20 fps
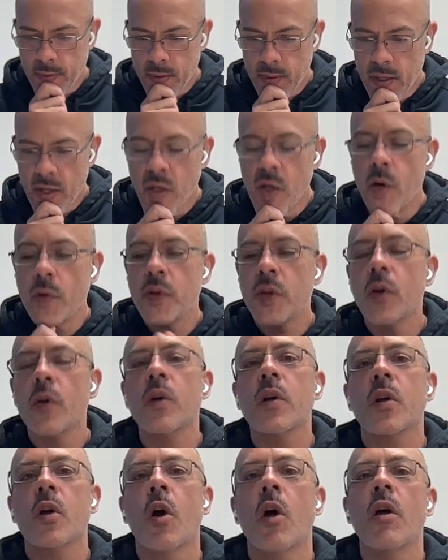
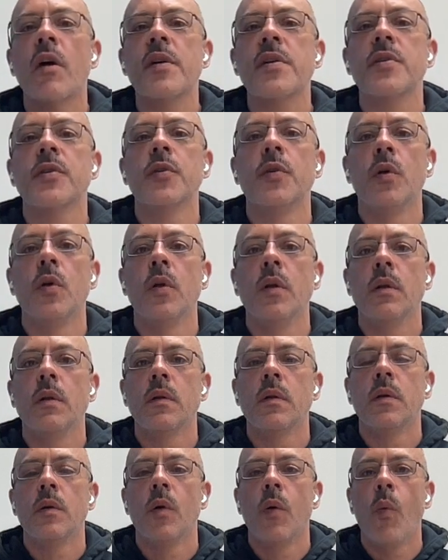you're
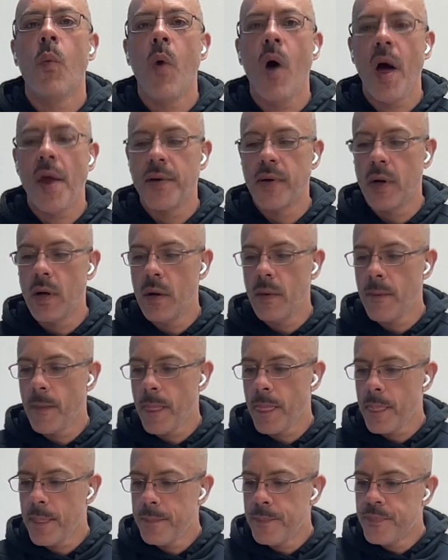cardinal water,
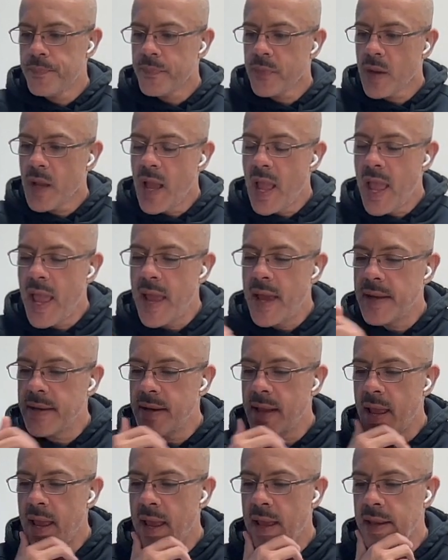
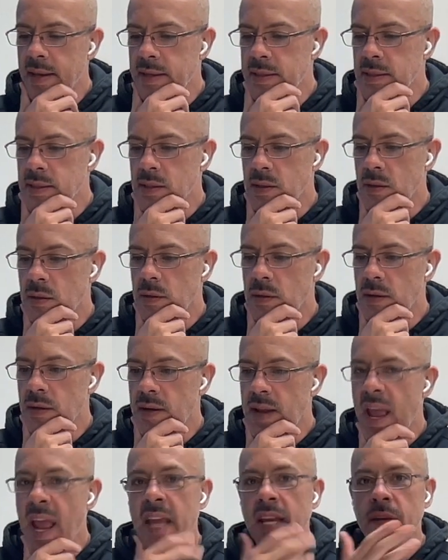and
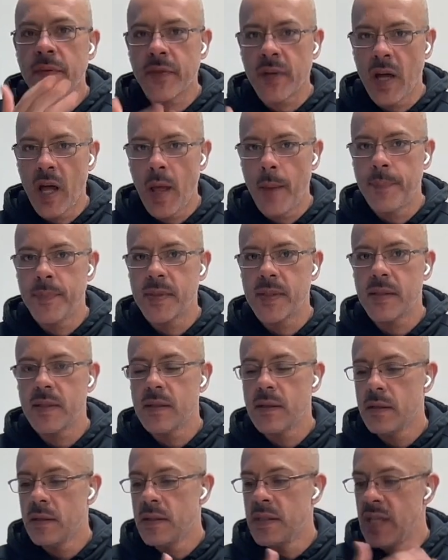8 of Cups,
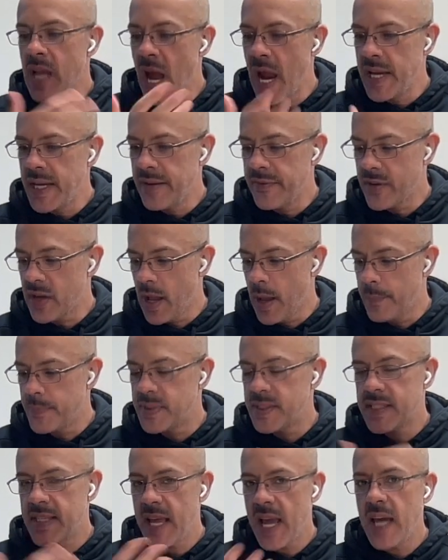9 of
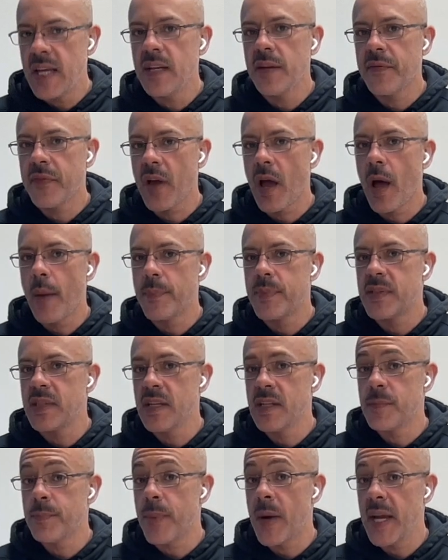Cups, 10 of Cups
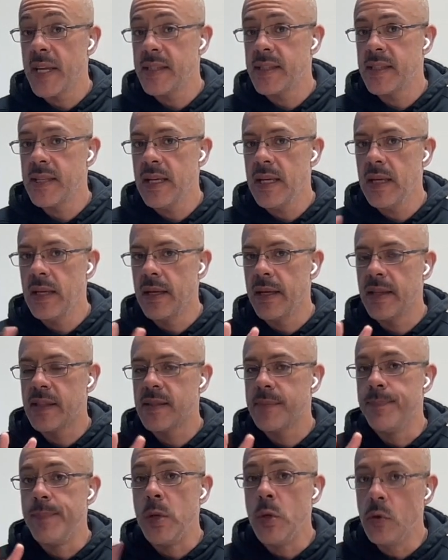is Piscean.
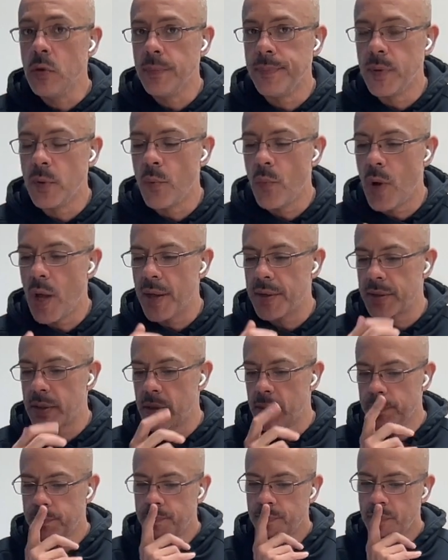It's mutable water.